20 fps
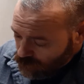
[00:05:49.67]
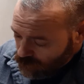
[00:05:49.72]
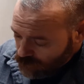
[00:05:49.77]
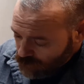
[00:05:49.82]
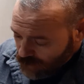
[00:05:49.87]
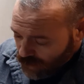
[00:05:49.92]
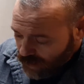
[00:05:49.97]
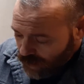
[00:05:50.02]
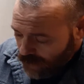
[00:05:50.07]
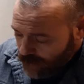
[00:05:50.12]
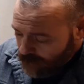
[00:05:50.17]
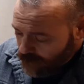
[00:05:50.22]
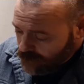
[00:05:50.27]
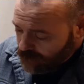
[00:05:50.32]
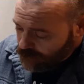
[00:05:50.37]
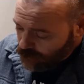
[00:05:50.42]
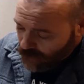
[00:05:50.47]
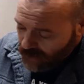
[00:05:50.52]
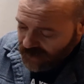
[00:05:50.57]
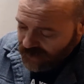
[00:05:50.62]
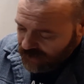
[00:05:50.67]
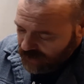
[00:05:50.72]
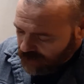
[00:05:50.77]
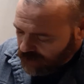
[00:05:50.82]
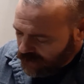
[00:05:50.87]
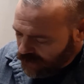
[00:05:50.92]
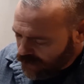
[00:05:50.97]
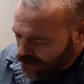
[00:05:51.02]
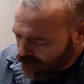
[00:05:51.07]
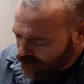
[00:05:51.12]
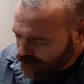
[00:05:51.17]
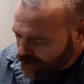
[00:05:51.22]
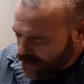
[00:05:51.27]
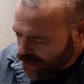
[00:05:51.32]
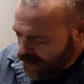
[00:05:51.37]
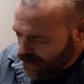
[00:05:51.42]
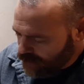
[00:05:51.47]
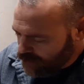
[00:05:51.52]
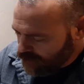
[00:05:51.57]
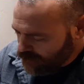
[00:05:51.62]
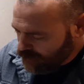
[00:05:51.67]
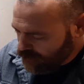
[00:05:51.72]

It came up twice. We covered that.